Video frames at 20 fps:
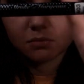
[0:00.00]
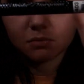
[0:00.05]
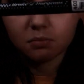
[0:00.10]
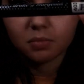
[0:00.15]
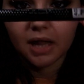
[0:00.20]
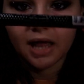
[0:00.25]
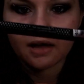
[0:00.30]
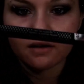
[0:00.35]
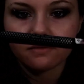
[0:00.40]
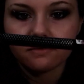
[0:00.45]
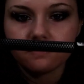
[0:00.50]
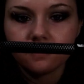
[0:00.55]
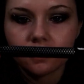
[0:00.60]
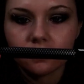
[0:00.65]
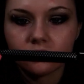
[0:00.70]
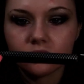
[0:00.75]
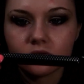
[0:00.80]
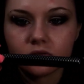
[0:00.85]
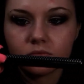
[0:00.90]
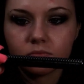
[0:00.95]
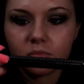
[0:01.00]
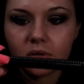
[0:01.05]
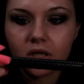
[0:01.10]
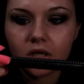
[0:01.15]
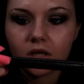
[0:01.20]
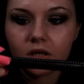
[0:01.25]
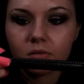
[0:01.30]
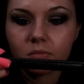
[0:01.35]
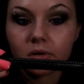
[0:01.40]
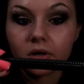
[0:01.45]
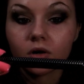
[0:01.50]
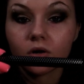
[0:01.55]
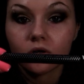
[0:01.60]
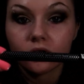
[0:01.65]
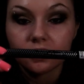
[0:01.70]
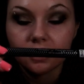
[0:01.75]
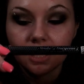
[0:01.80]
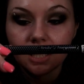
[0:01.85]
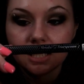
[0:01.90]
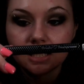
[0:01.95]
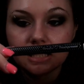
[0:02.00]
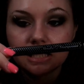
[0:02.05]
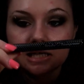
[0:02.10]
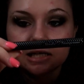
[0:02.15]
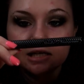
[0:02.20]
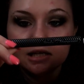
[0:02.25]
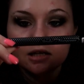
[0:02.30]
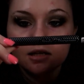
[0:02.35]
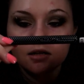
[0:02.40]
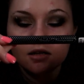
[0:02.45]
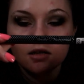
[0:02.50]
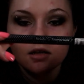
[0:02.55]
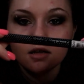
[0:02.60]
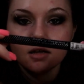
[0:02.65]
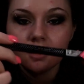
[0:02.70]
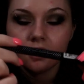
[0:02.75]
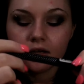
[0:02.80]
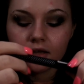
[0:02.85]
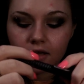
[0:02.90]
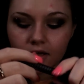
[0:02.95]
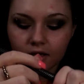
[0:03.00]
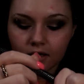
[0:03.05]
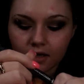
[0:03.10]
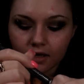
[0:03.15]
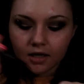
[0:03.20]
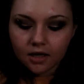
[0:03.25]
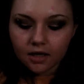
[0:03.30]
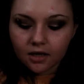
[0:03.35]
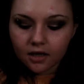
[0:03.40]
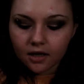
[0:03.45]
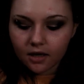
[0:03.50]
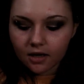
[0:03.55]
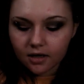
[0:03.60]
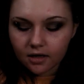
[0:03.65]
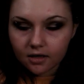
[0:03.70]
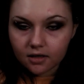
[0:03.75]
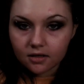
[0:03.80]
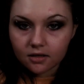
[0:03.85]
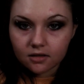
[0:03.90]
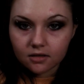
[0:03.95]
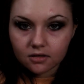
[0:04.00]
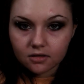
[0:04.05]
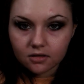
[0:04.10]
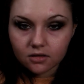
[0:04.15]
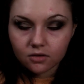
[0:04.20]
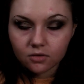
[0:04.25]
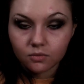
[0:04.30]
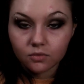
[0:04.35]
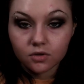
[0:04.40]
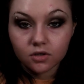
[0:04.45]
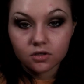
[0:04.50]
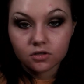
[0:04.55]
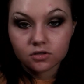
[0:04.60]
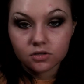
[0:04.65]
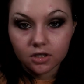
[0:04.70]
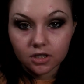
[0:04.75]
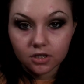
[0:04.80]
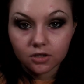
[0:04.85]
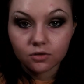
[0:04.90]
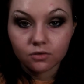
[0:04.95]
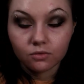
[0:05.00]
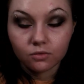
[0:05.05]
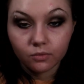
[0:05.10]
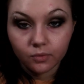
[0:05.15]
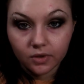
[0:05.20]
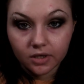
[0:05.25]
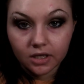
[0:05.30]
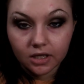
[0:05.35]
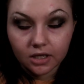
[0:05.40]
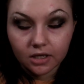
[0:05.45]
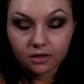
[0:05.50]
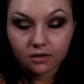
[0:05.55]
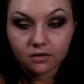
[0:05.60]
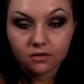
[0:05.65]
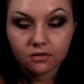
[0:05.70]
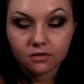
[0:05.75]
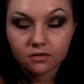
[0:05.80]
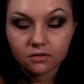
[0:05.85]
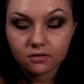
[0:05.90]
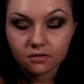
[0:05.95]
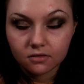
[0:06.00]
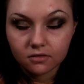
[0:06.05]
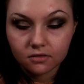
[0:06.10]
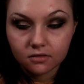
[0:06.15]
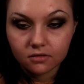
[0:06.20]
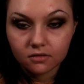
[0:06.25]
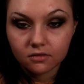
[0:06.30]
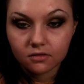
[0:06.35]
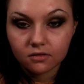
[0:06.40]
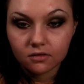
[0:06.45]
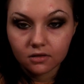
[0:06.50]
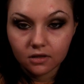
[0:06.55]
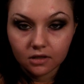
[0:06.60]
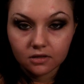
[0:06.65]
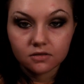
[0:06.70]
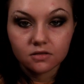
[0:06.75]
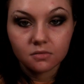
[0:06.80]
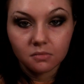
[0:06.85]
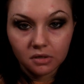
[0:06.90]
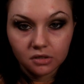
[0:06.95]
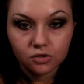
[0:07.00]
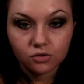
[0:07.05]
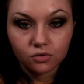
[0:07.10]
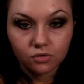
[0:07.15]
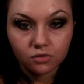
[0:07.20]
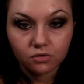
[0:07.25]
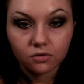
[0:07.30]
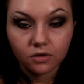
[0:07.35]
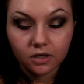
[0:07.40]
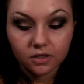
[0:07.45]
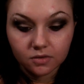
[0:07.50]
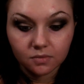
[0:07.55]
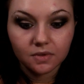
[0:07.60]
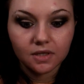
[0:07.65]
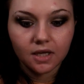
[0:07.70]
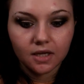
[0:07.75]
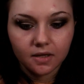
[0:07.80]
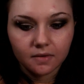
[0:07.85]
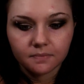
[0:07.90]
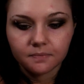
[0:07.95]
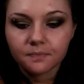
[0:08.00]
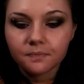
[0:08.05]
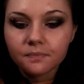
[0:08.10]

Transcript: black felt pen by Hard Candy, and we're going to try to do the wing as symmetrical as we can.